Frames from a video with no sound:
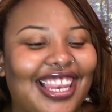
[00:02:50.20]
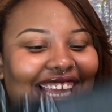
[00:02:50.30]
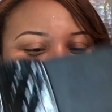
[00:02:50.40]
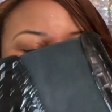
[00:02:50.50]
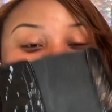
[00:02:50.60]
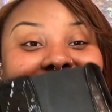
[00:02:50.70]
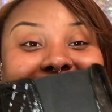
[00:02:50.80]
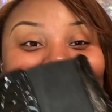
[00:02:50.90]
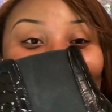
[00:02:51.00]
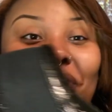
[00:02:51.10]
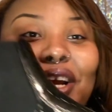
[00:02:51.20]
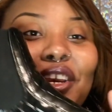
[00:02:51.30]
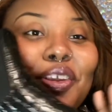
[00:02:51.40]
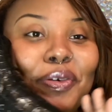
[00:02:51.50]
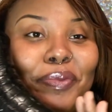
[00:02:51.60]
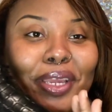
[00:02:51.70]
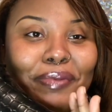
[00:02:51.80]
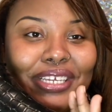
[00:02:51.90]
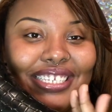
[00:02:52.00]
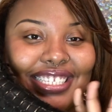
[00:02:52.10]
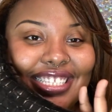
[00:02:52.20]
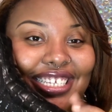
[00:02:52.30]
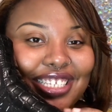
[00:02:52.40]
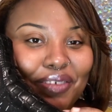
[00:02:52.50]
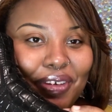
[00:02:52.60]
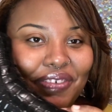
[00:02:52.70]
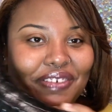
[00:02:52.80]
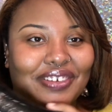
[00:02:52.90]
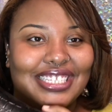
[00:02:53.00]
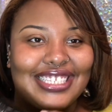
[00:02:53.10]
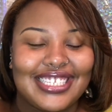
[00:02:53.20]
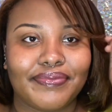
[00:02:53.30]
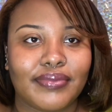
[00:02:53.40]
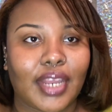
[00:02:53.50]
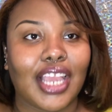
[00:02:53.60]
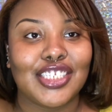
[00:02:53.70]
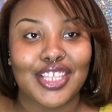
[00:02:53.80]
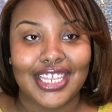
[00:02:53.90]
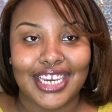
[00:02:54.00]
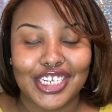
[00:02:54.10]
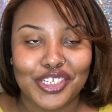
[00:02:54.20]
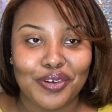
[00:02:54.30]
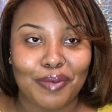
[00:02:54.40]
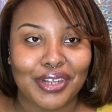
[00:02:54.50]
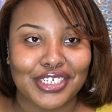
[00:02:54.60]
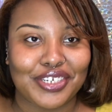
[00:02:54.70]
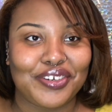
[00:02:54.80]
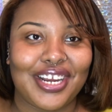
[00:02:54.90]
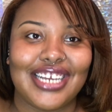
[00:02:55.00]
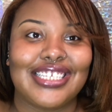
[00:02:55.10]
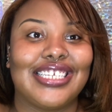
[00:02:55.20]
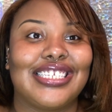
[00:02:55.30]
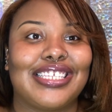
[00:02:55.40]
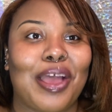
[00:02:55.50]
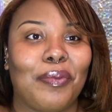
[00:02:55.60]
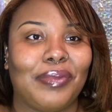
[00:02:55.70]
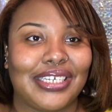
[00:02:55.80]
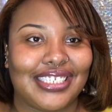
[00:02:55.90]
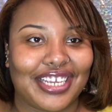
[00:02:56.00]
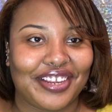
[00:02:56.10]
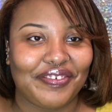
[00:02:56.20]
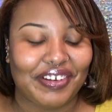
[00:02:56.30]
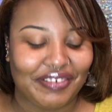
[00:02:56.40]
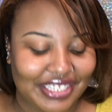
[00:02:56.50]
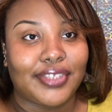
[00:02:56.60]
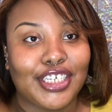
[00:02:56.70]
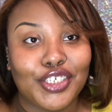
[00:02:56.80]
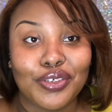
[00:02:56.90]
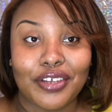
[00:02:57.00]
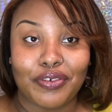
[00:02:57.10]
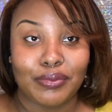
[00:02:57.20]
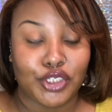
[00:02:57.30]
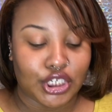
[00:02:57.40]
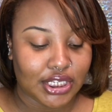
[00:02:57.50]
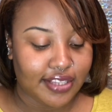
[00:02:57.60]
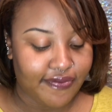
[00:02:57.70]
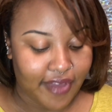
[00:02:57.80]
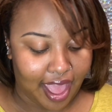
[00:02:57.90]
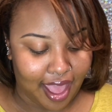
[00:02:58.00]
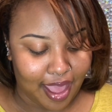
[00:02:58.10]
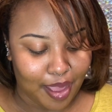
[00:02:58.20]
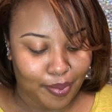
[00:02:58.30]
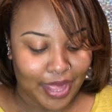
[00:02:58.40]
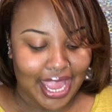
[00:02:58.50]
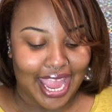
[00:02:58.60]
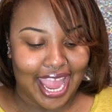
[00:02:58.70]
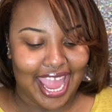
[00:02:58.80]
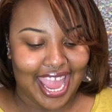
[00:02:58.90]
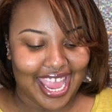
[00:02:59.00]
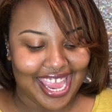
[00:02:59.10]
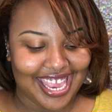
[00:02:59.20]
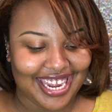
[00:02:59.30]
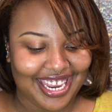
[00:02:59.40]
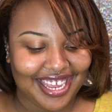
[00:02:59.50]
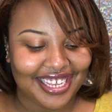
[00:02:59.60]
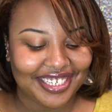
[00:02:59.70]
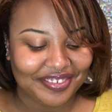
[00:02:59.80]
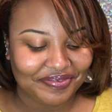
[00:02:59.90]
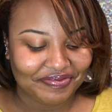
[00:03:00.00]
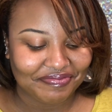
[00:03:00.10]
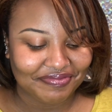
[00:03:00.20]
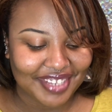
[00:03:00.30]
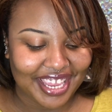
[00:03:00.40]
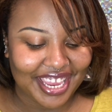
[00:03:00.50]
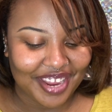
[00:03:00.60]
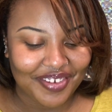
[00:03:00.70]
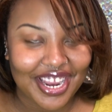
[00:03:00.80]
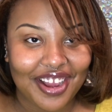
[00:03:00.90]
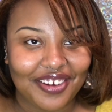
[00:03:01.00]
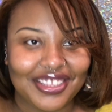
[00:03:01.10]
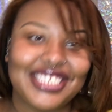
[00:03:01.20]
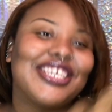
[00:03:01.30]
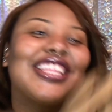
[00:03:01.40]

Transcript: Like these are my new babies. These are my favorites. So the next shoe I'm gonna show you guys is my second favorites. These shoes are from JustFab and here we go, these are